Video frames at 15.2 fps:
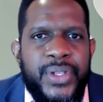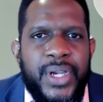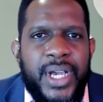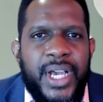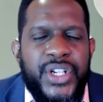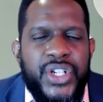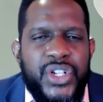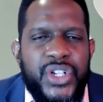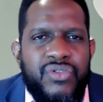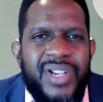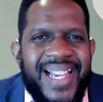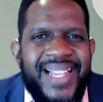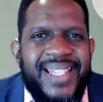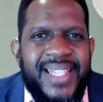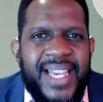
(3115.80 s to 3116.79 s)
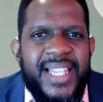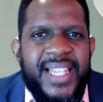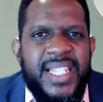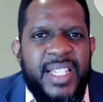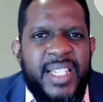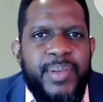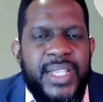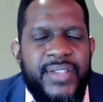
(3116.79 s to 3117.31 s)
uh, do you really assess
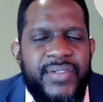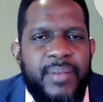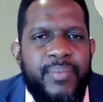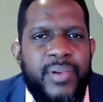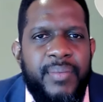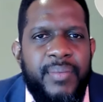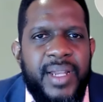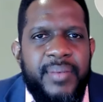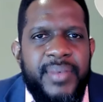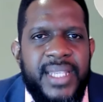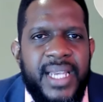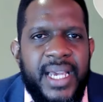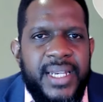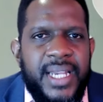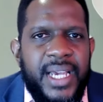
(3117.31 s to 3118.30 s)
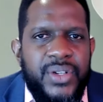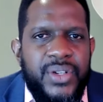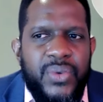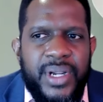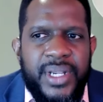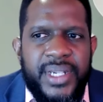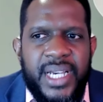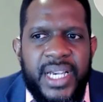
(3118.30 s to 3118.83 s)
these specific problems that, that you
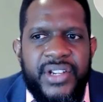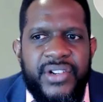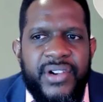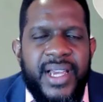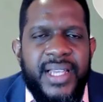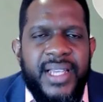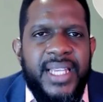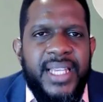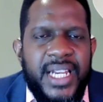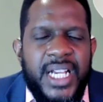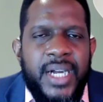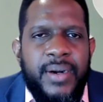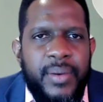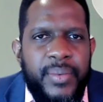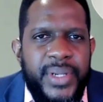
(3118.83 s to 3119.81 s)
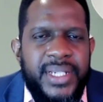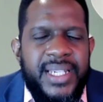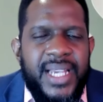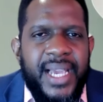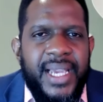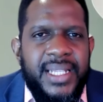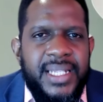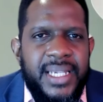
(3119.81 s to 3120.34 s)
want to address and then come up with
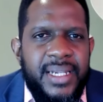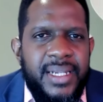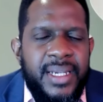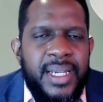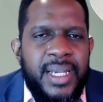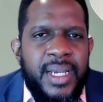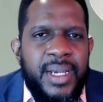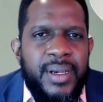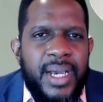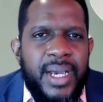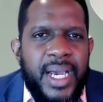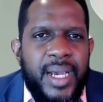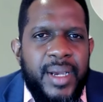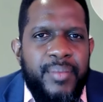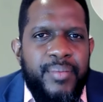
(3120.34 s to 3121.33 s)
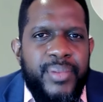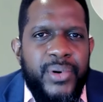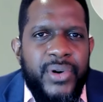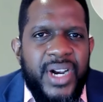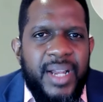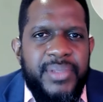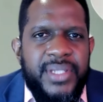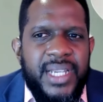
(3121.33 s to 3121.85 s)
targeted uh,
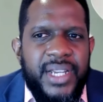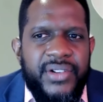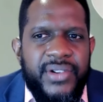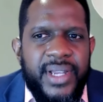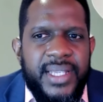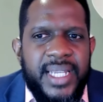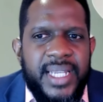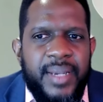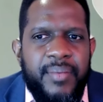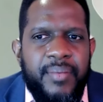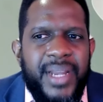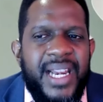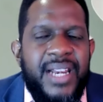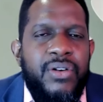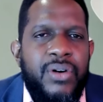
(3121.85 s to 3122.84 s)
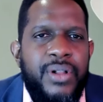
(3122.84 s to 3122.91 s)
programs to address them? But then